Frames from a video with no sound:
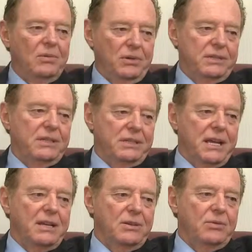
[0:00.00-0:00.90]
will
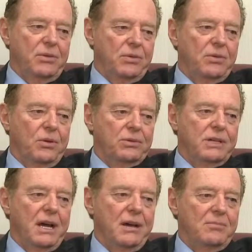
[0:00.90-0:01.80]
sustain you through those
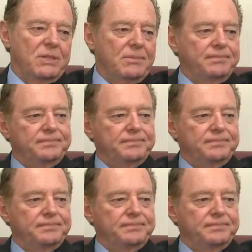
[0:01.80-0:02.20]
times.